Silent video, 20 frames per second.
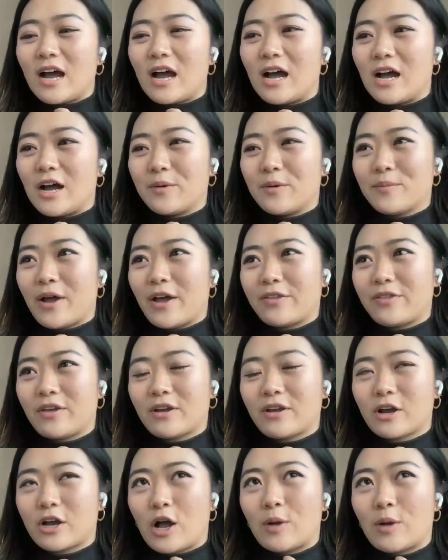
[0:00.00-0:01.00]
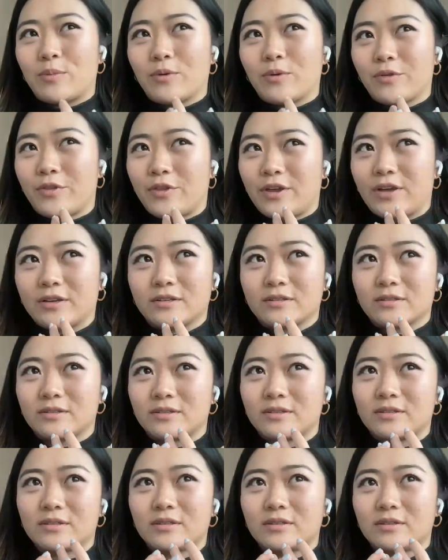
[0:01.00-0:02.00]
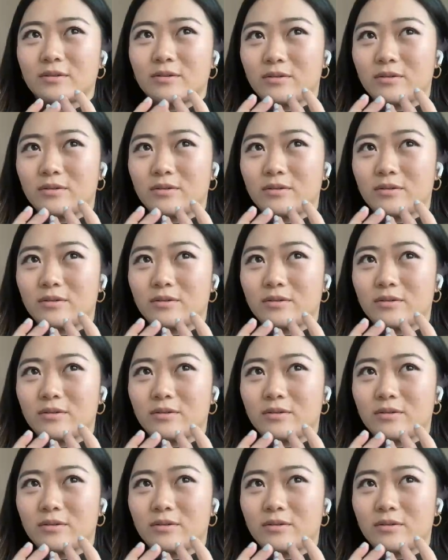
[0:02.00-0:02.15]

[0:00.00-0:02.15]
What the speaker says: I think a couple of things.